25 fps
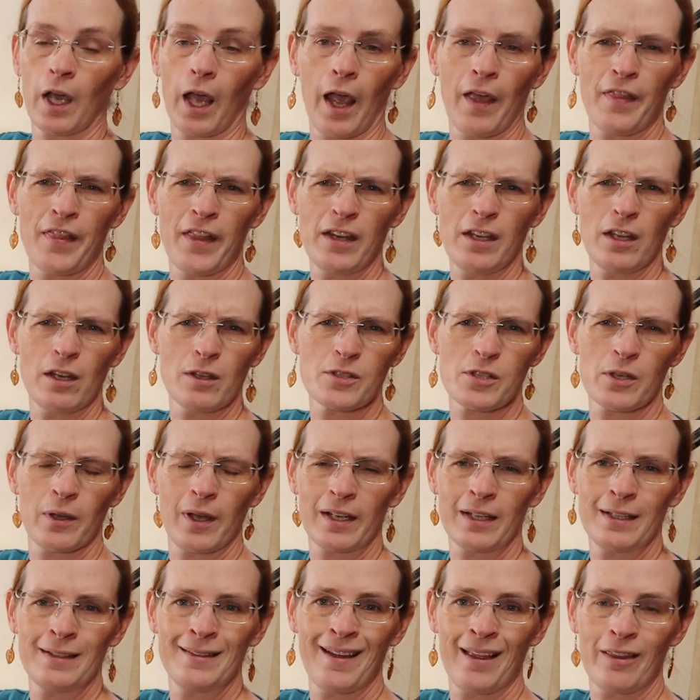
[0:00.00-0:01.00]
and then he also
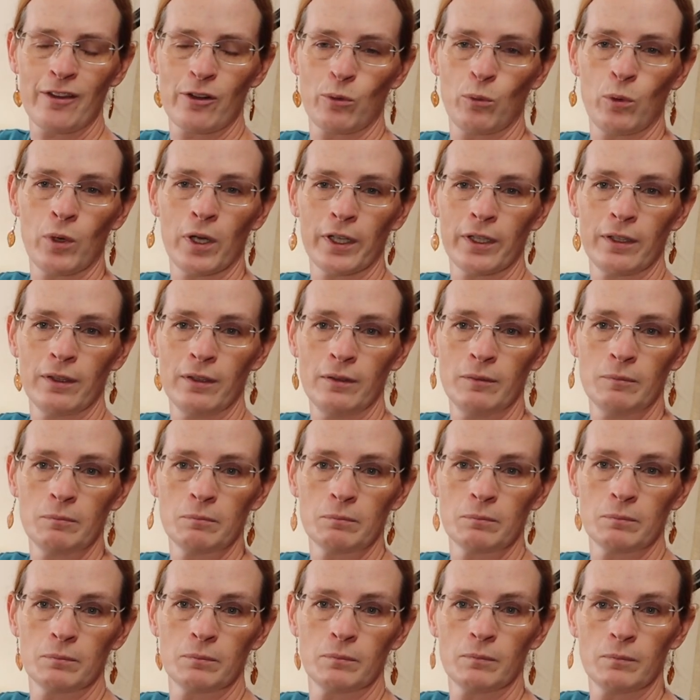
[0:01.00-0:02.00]
had another one
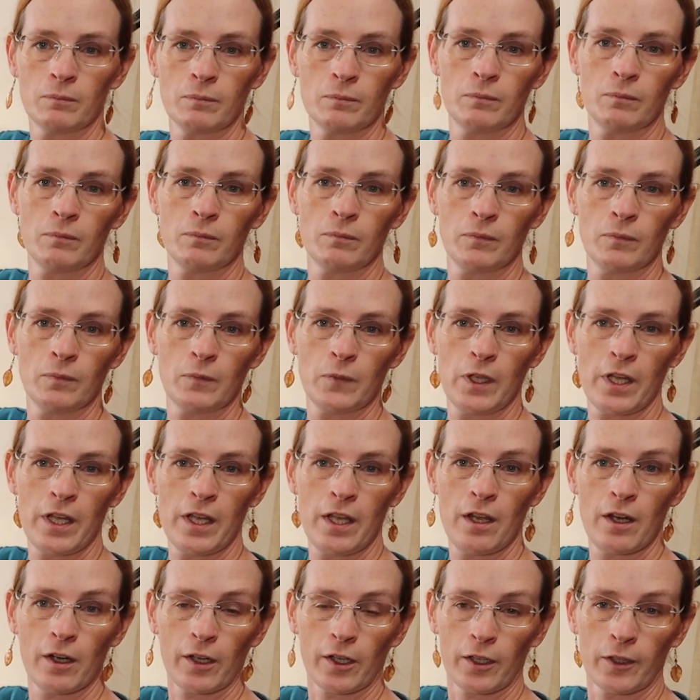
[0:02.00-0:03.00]

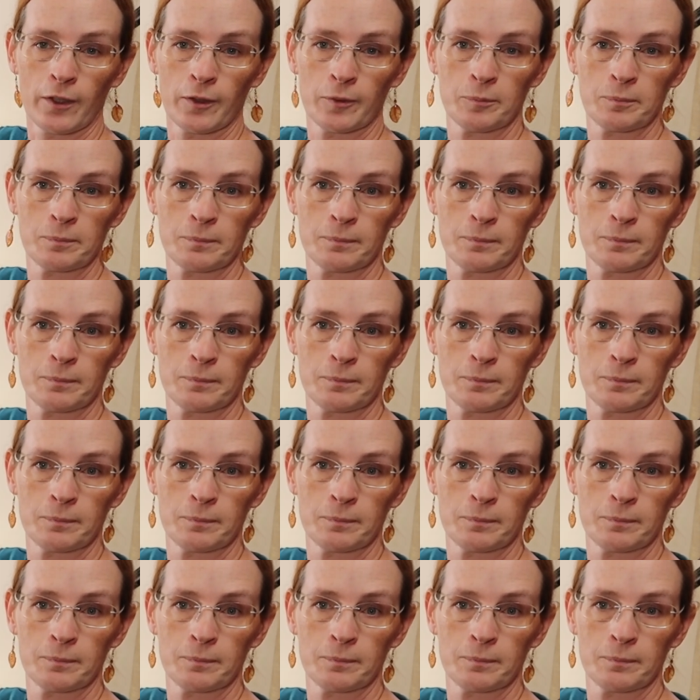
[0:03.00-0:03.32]
here.